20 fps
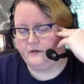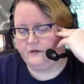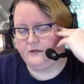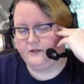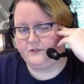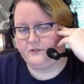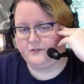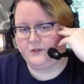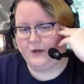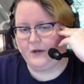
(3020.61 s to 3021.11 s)

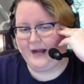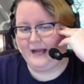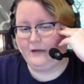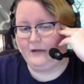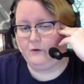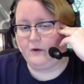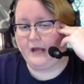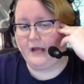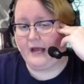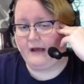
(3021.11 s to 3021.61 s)
So I
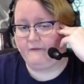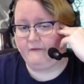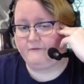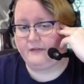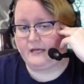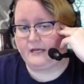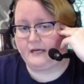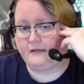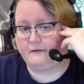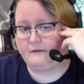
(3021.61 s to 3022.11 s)
don't have
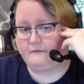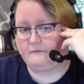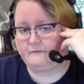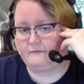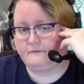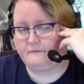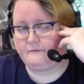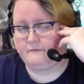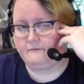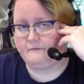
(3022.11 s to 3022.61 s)
that.
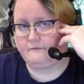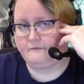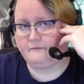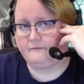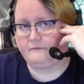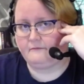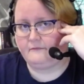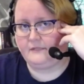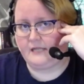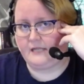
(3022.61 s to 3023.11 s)

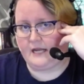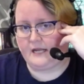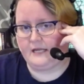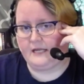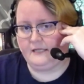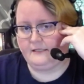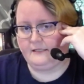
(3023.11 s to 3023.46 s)
Dang it.